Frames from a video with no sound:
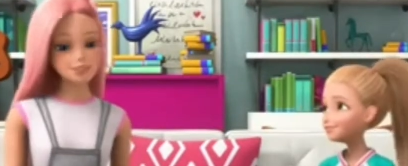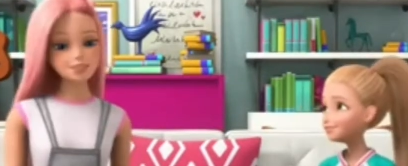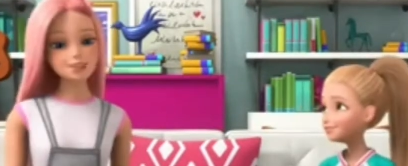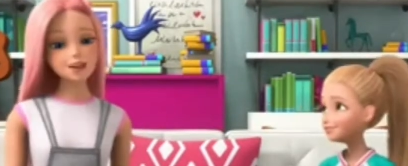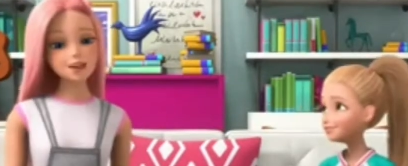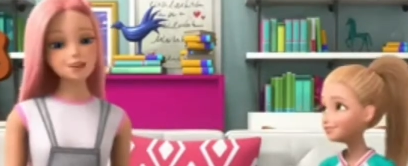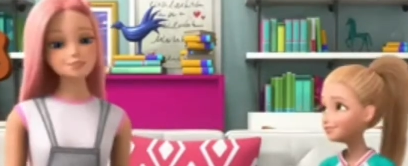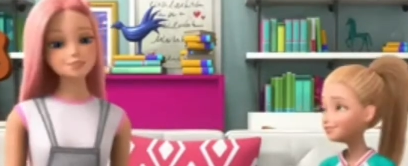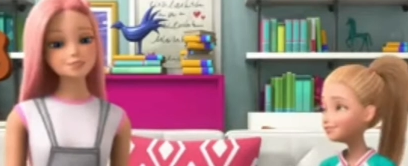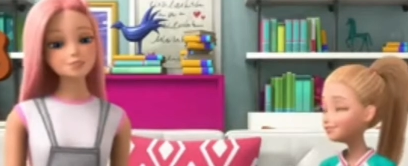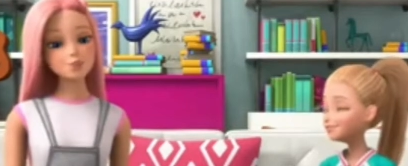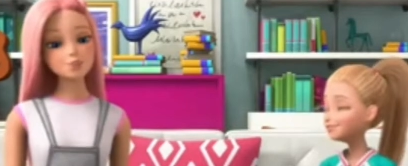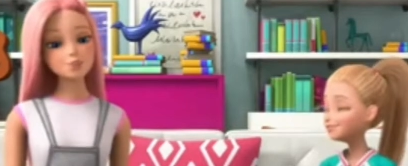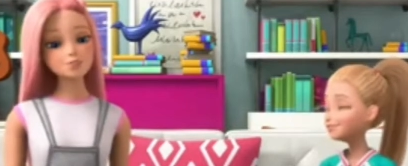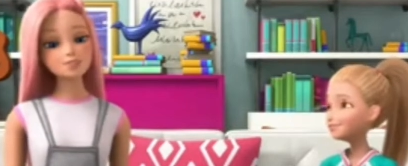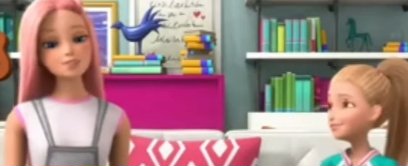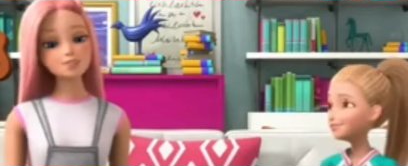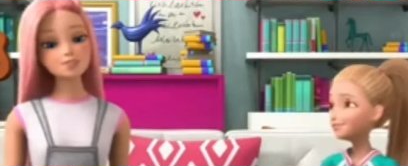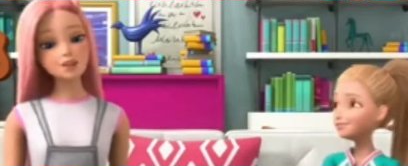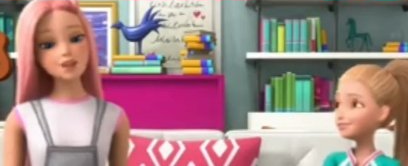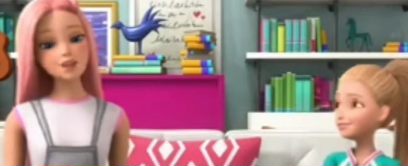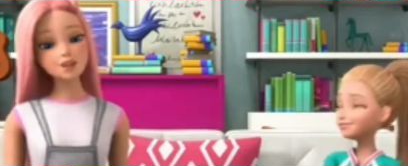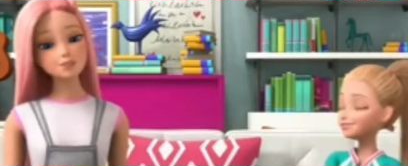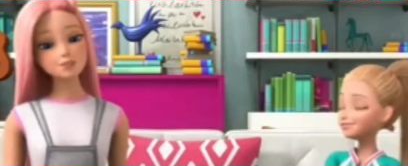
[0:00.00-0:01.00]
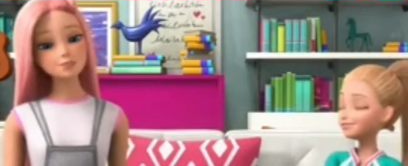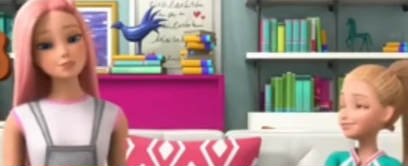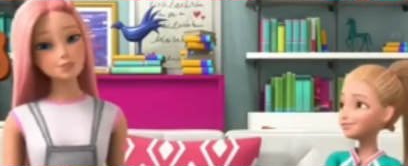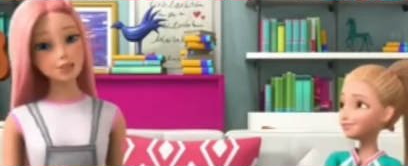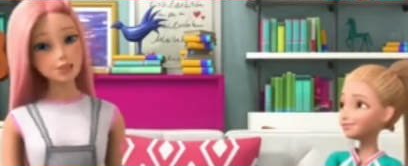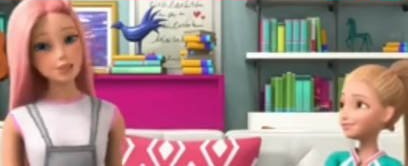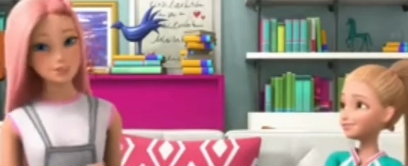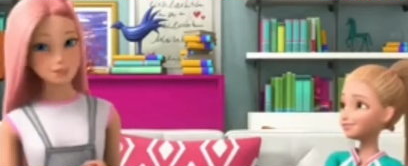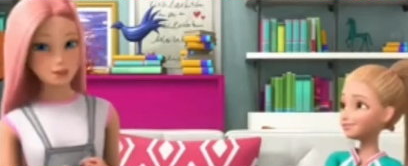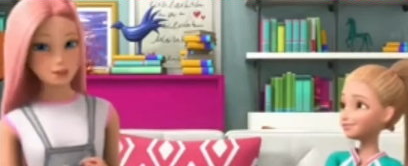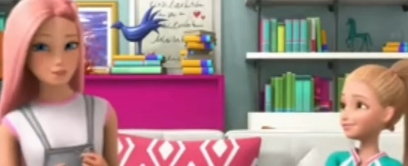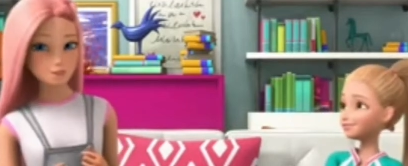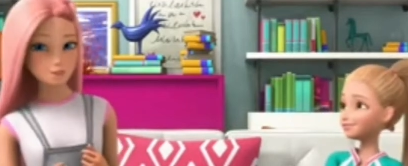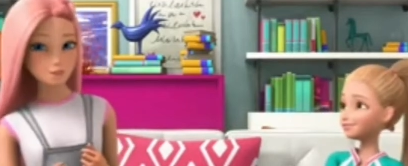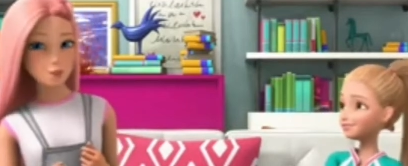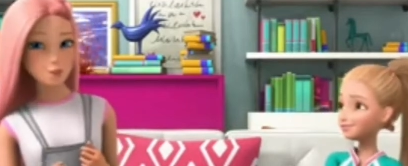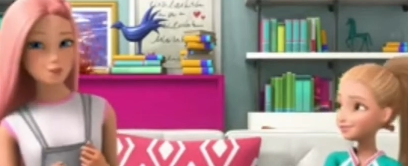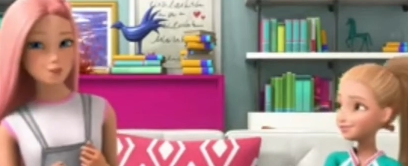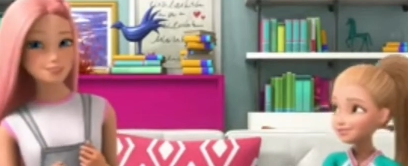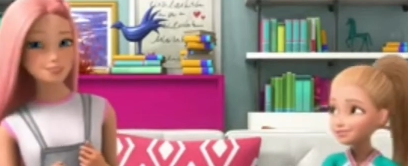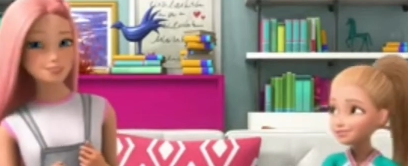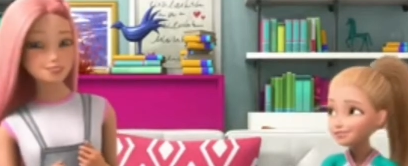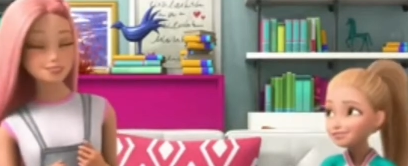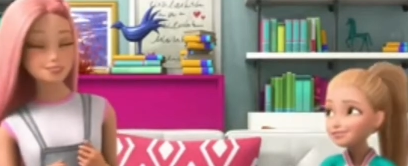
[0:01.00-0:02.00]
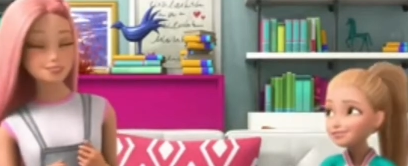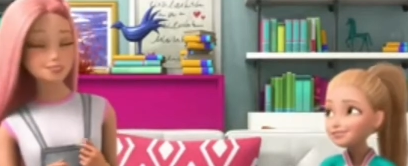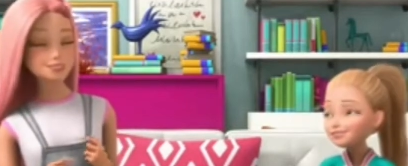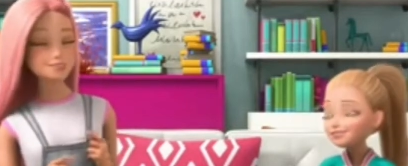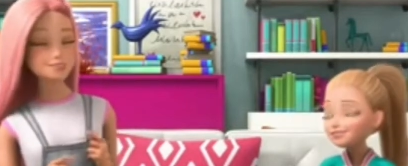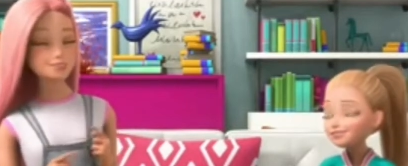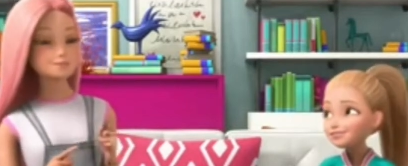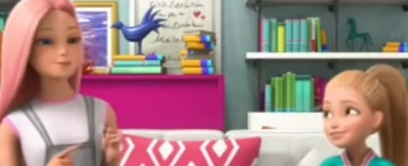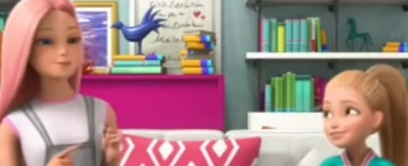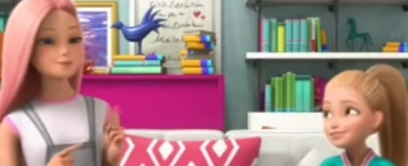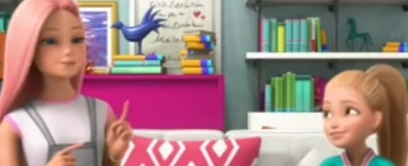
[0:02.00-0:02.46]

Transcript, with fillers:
Speaker 1: and I'm going to take my headphones.